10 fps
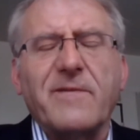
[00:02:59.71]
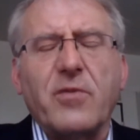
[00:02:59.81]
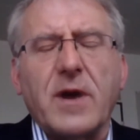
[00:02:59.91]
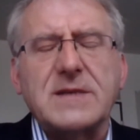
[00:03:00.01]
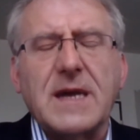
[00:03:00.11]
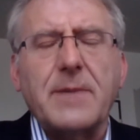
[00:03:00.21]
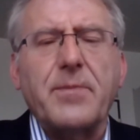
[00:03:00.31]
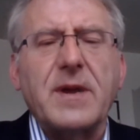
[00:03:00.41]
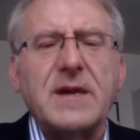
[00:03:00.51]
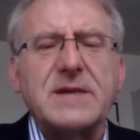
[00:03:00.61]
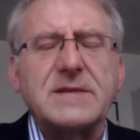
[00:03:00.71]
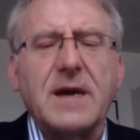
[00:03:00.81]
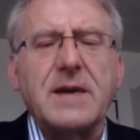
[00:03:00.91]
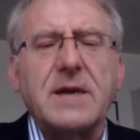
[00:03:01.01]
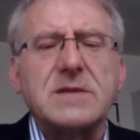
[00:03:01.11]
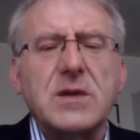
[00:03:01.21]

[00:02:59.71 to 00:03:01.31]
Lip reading: for example, is done in the